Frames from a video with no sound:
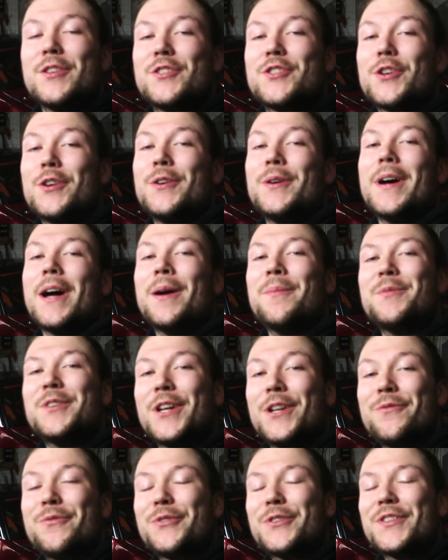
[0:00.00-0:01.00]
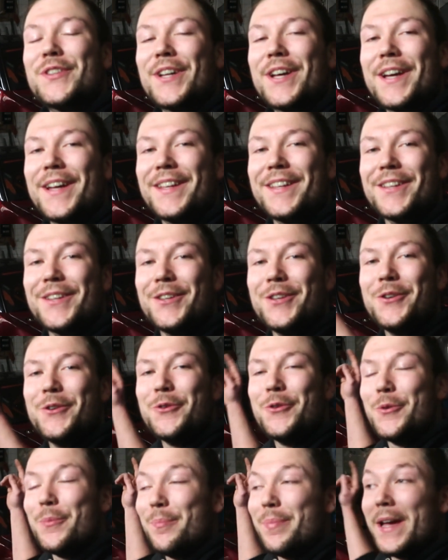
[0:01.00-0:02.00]
So I'm done for tonight. The
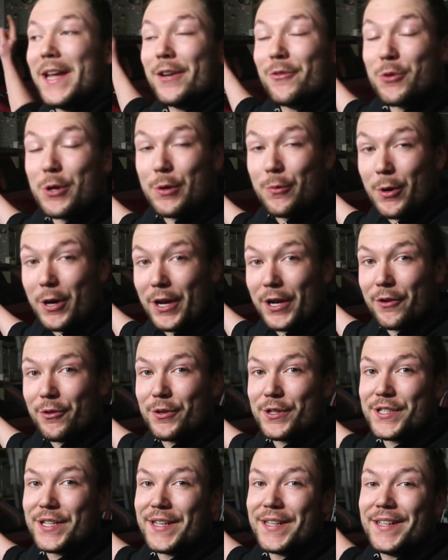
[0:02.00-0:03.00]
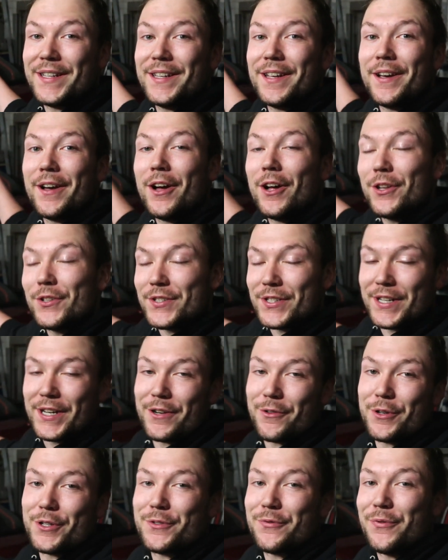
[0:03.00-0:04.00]
new battery wire is in, the
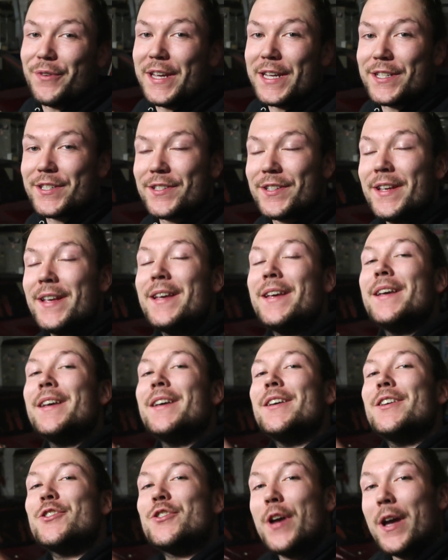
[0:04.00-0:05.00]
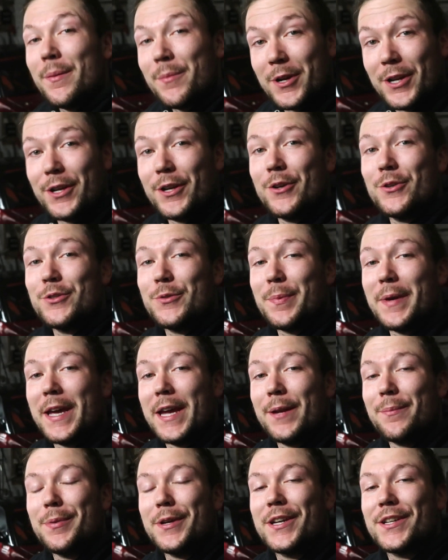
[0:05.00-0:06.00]
alternator is fixed. So I'm gonna go to
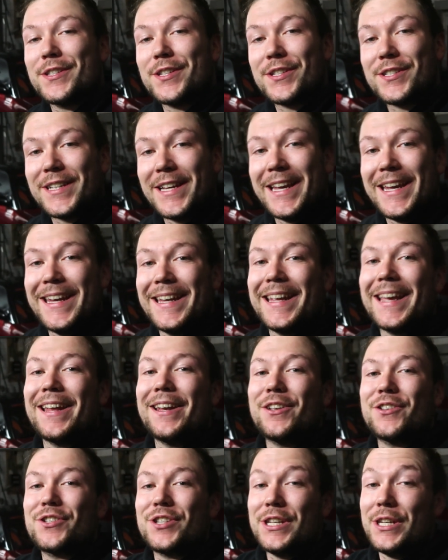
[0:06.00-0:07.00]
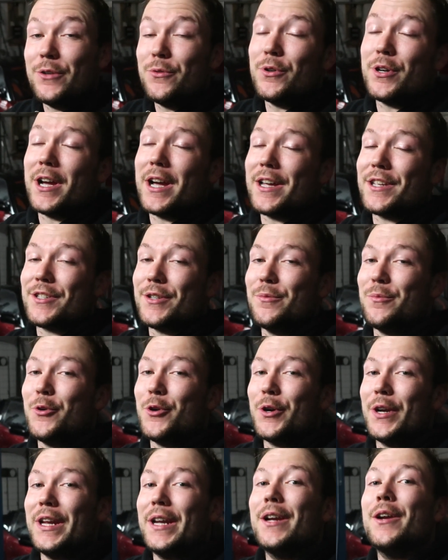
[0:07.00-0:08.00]
bed because it's late and I'll see you guys in the
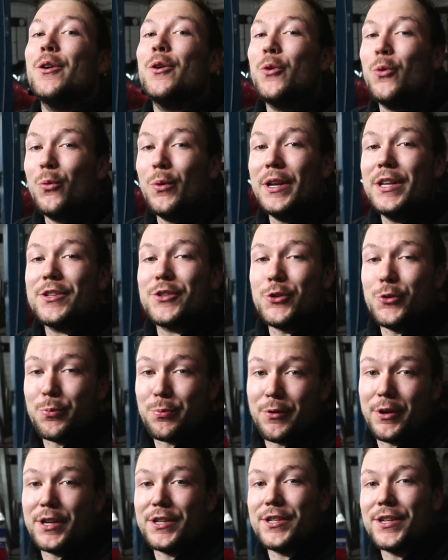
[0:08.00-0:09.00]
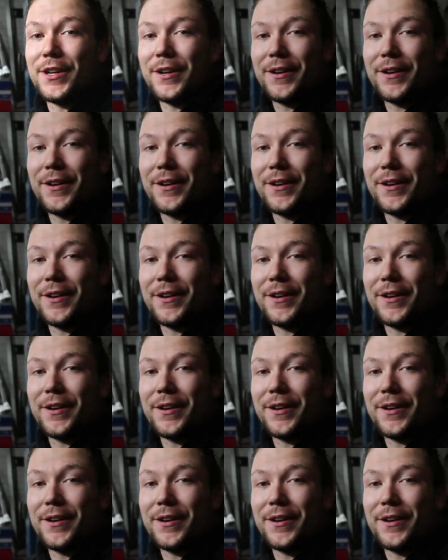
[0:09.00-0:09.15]
morning when the Supra is